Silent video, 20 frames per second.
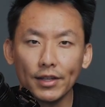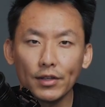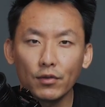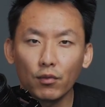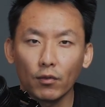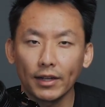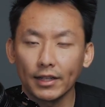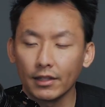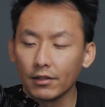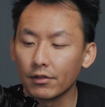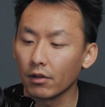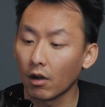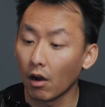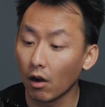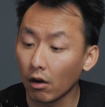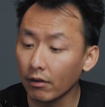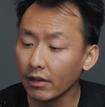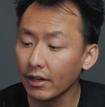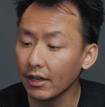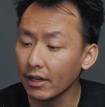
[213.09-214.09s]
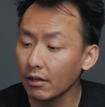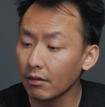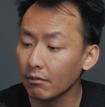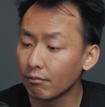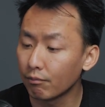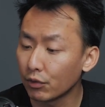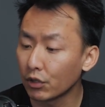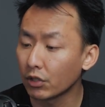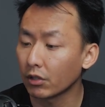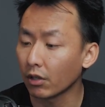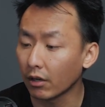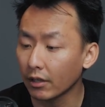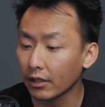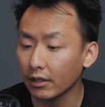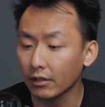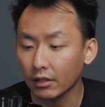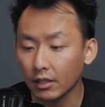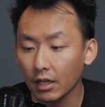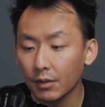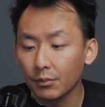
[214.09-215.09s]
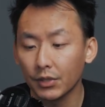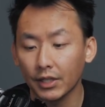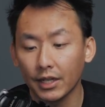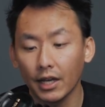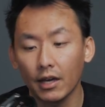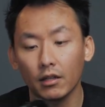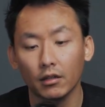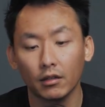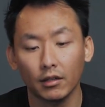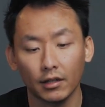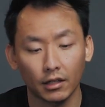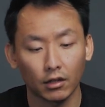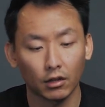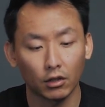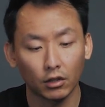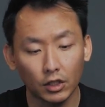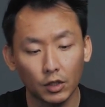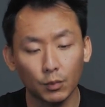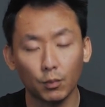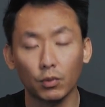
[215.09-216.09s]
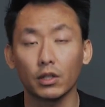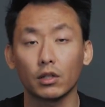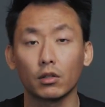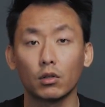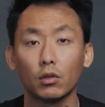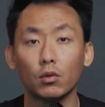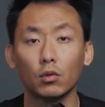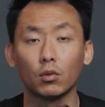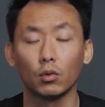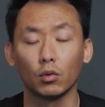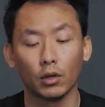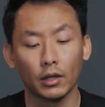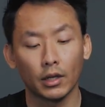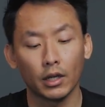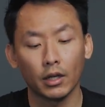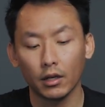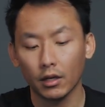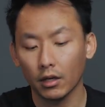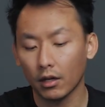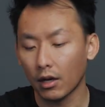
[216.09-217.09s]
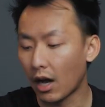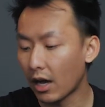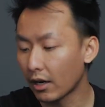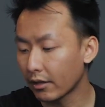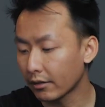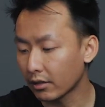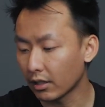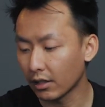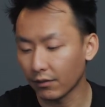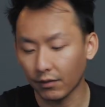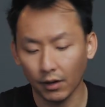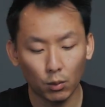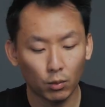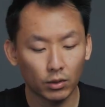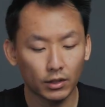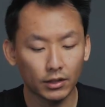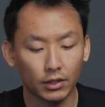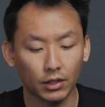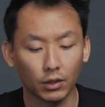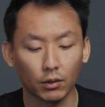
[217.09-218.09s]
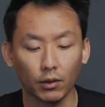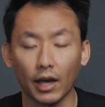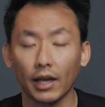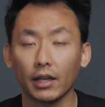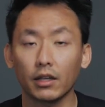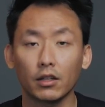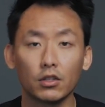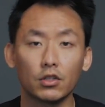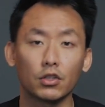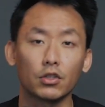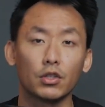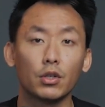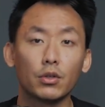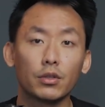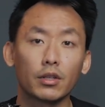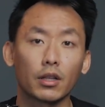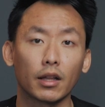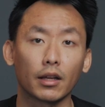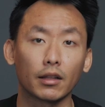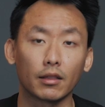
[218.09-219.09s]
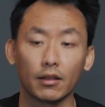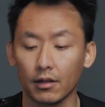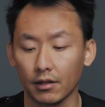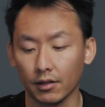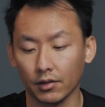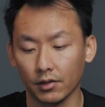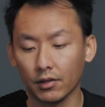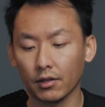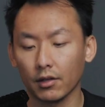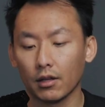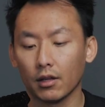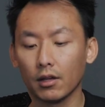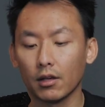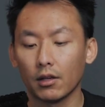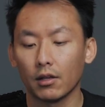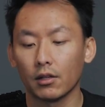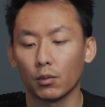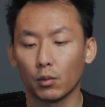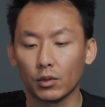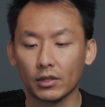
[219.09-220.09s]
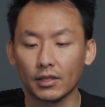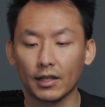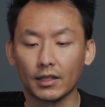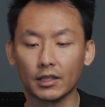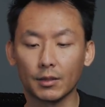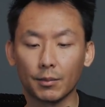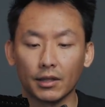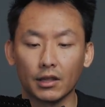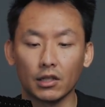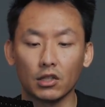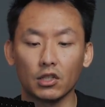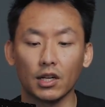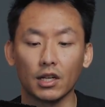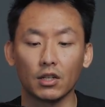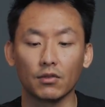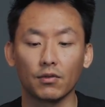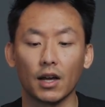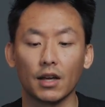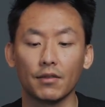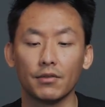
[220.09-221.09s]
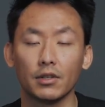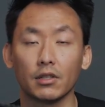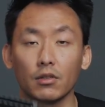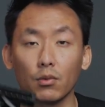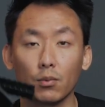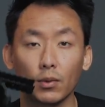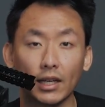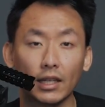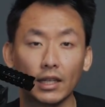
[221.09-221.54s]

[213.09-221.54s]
this rig is already starting to come together and it looks pretty cool. Honestly, if I wanted to, I could just use it like this. What's nice about the GH5 is we